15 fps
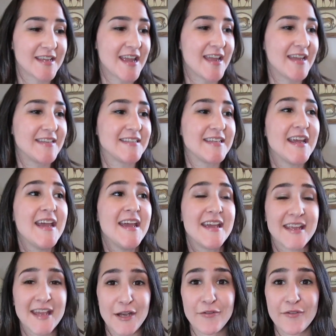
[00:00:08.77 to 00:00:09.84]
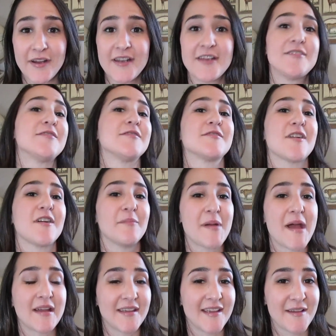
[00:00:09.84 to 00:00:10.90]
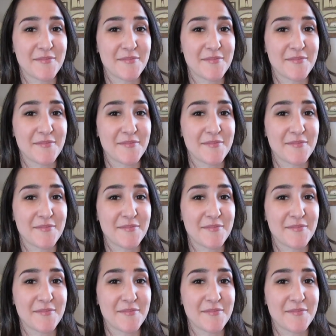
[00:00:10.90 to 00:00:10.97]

and getting ready to start packing